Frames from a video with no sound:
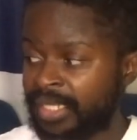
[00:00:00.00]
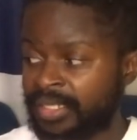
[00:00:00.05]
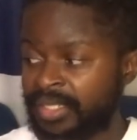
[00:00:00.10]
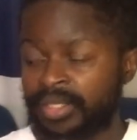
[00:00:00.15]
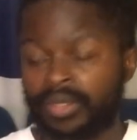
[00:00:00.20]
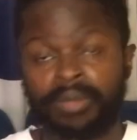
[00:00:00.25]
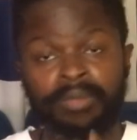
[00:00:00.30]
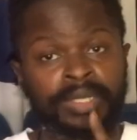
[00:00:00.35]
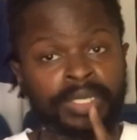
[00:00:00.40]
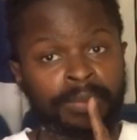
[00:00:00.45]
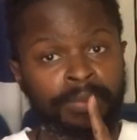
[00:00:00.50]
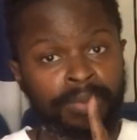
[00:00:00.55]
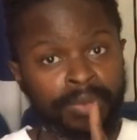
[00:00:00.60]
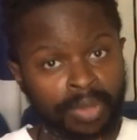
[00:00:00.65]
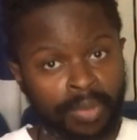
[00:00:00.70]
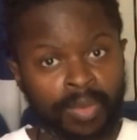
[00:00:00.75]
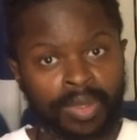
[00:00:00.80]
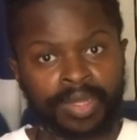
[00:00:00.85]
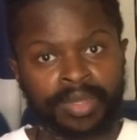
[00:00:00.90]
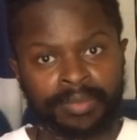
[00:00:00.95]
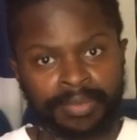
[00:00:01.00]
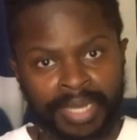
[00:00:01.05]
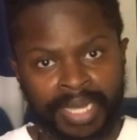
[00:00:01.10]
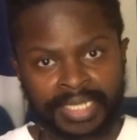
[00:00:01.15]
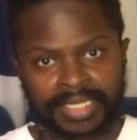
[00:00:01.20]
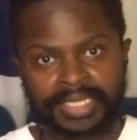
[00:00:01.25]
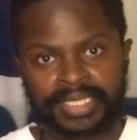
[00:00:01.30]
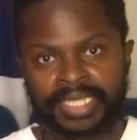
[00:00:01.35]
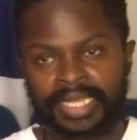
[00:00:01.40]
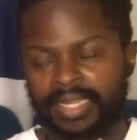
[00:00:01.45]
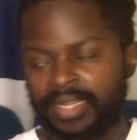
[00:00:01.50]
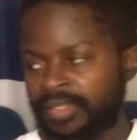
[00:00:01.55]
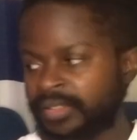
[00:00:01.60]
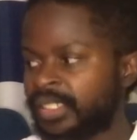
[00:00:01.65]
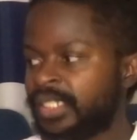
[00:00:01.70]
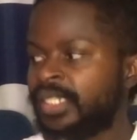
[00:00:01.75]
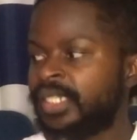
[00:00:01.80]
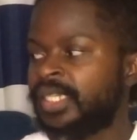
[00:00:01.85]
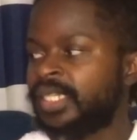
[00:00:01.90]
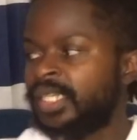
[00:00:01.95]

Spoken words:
So I'm going to pull one of the boxes out,